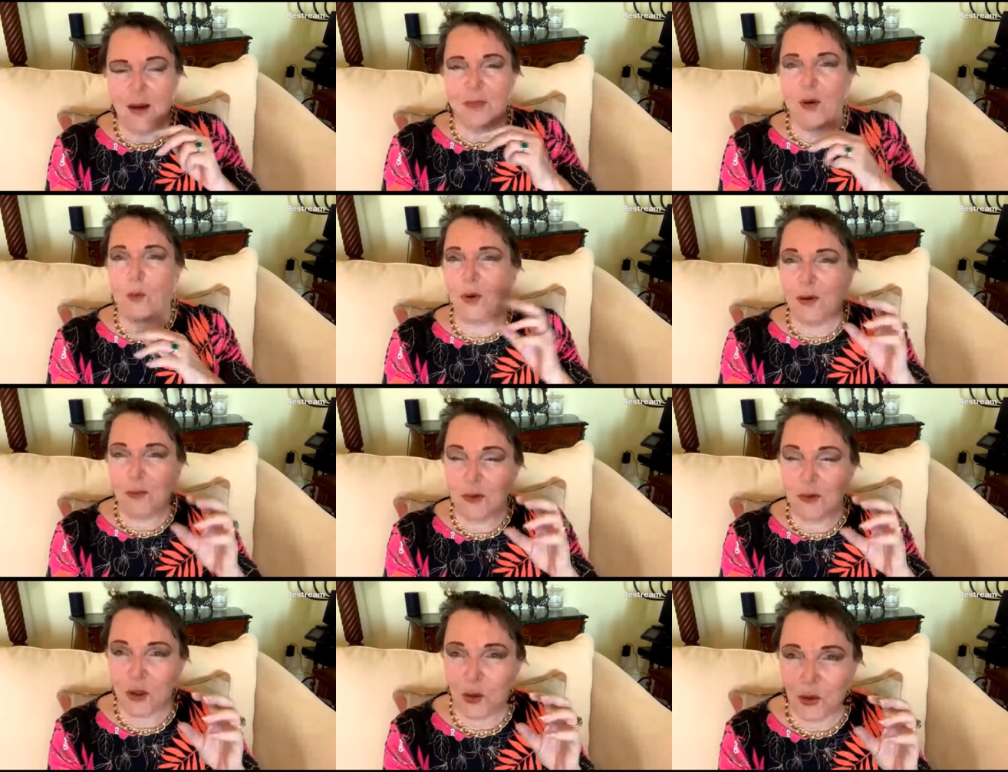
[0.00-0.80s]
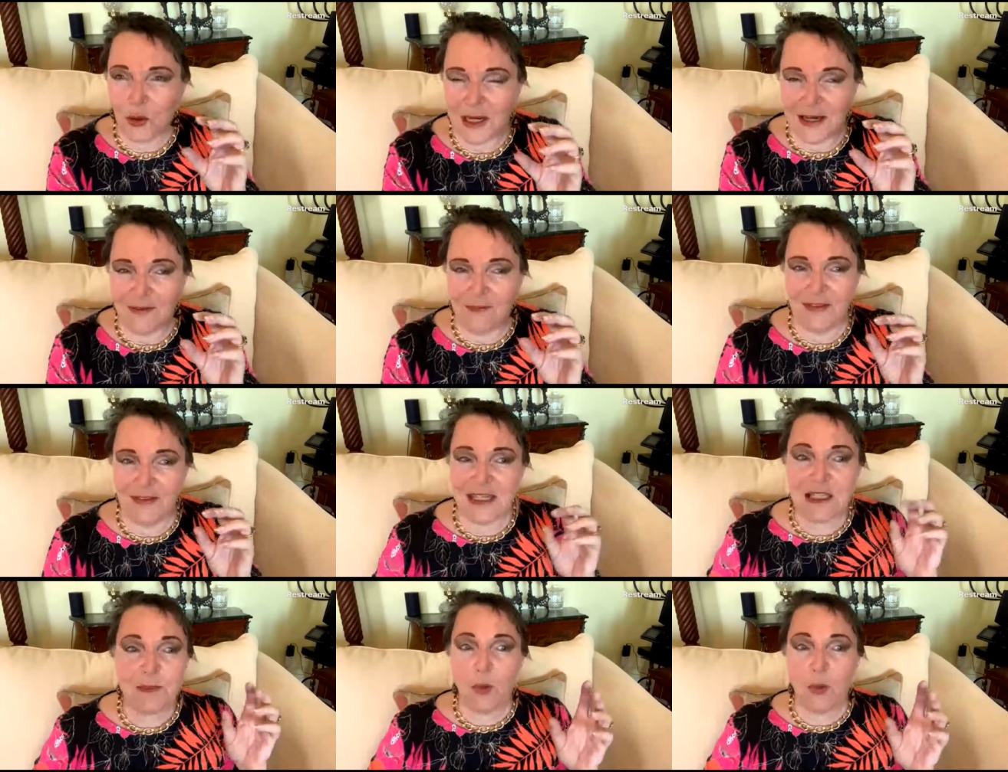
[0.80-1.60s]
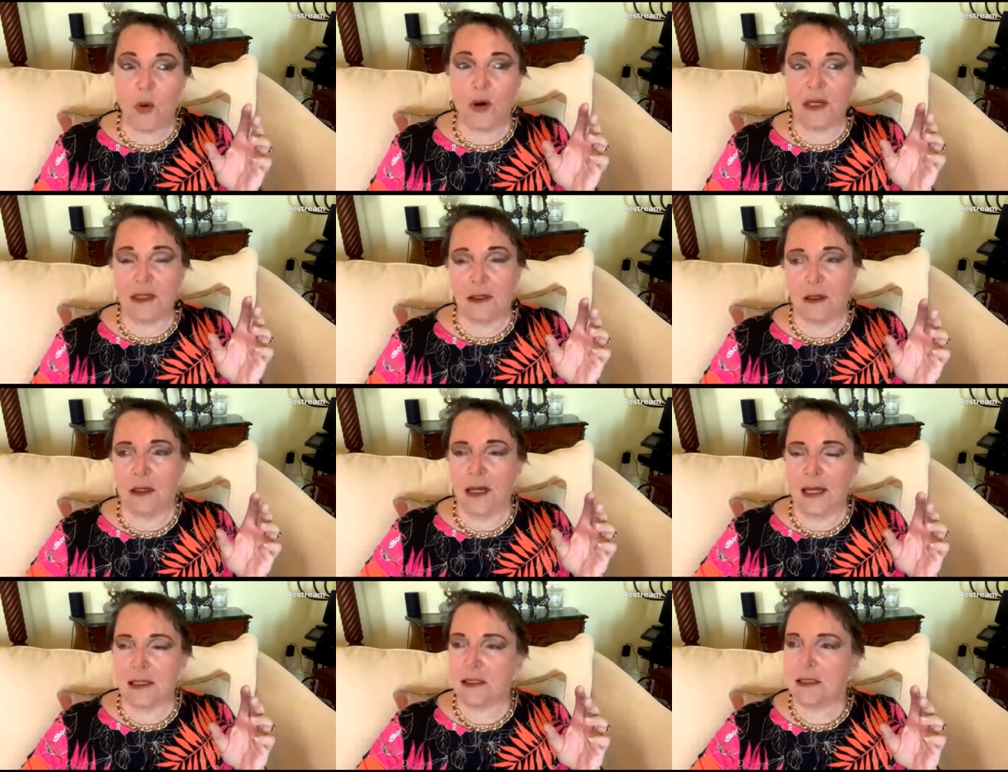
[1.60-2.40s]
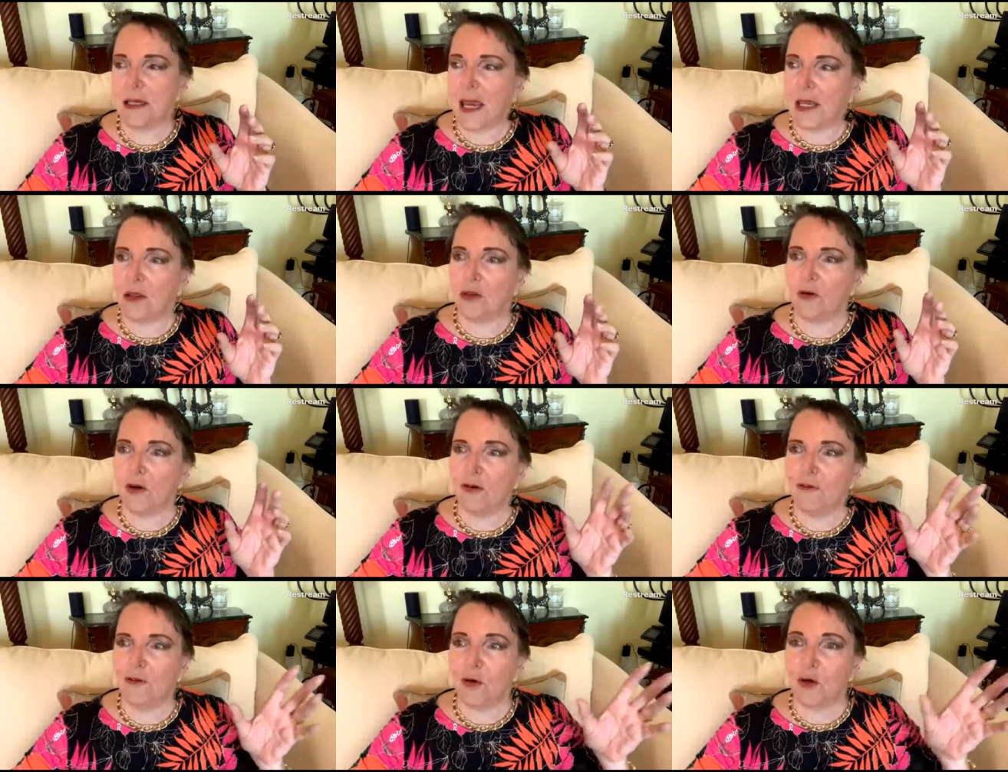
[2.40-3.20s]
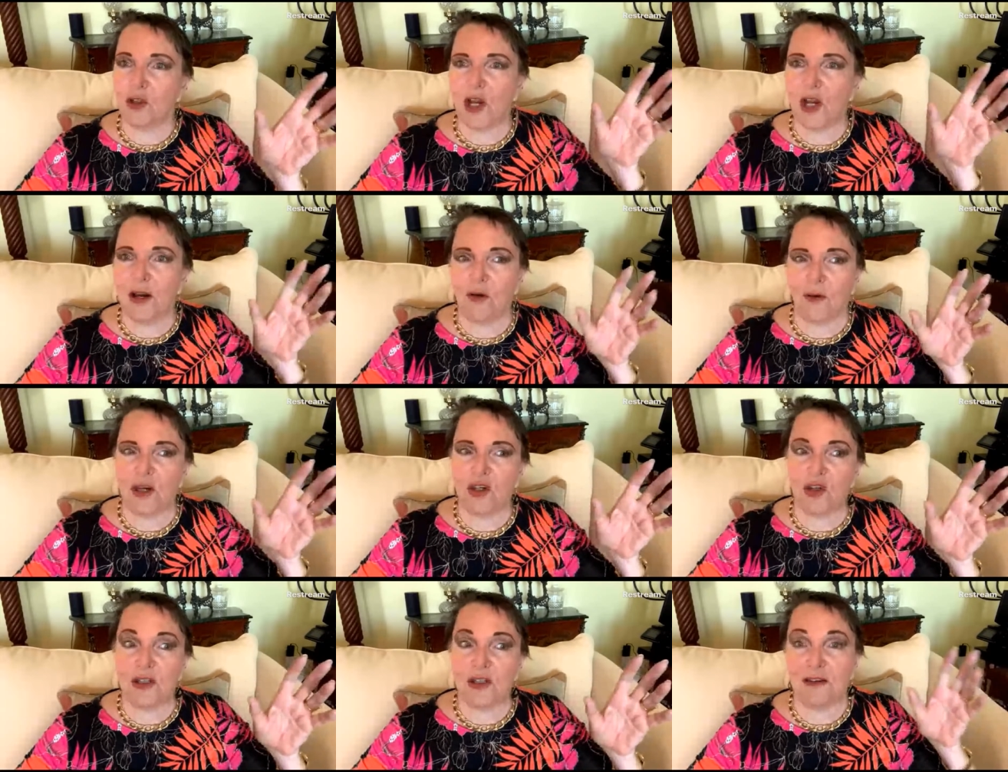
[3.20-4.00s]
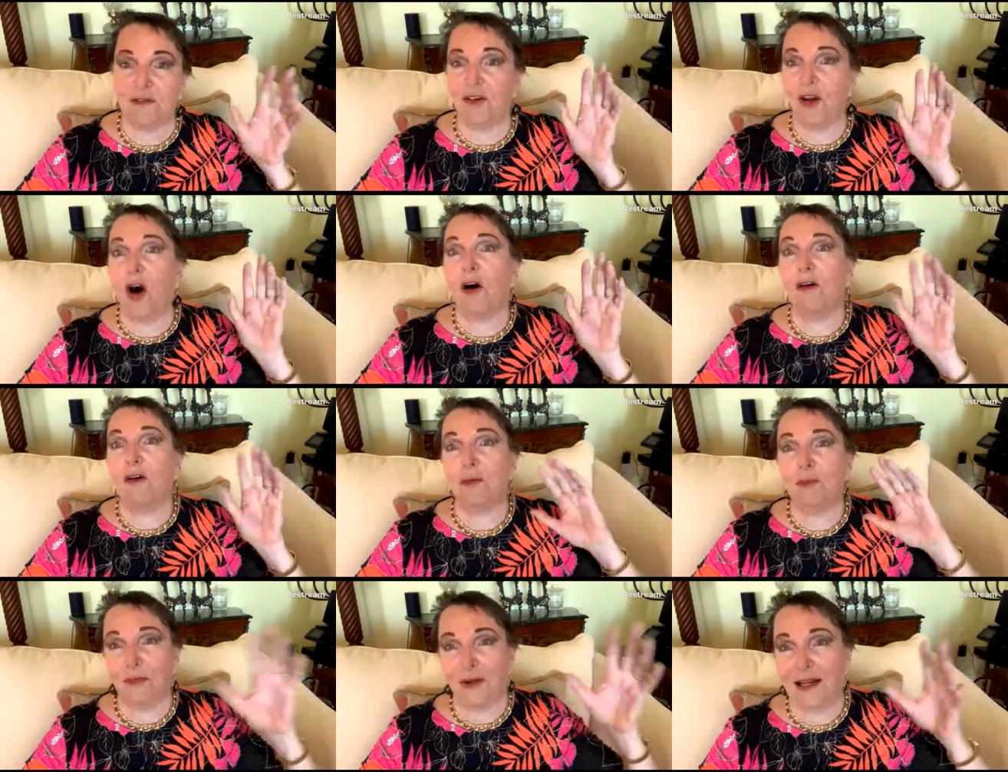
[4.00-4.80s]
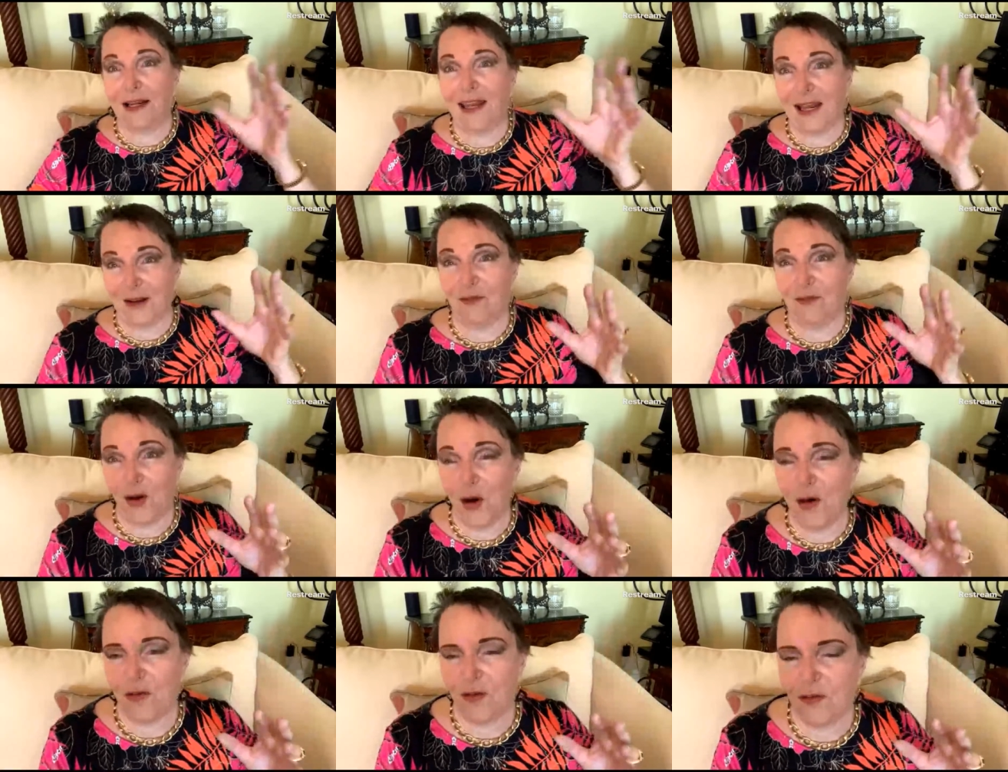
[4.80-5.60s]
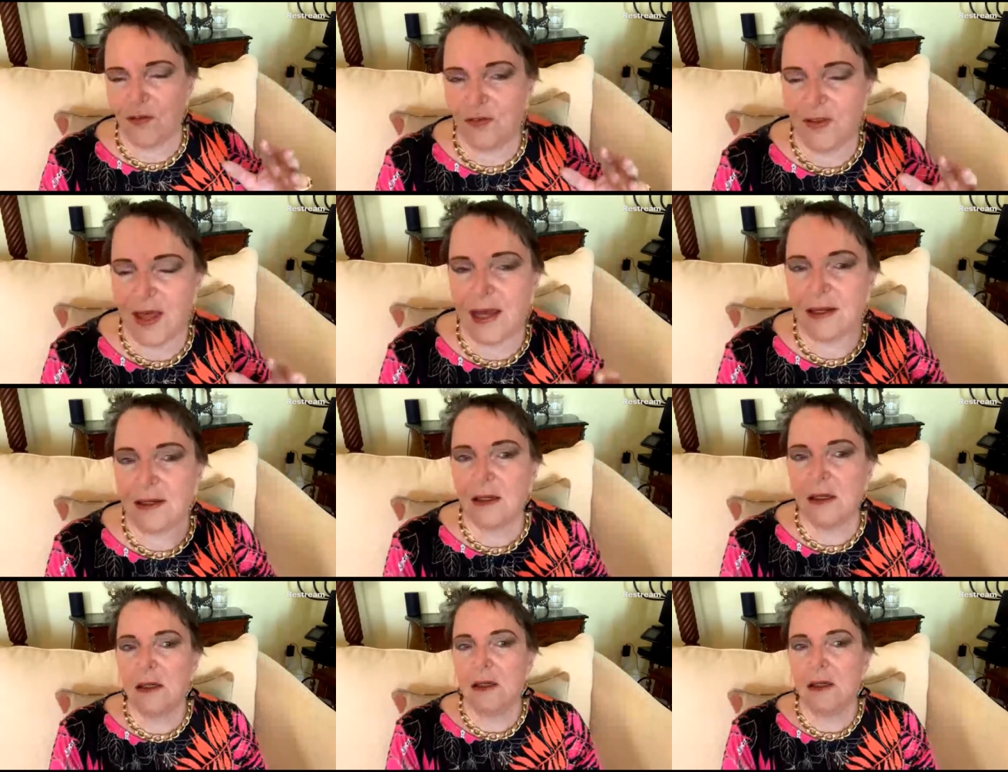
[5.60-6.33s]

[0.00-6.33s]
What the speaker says: But we were talking at this point, let's say 3 or 4 generations, if not a little further than that.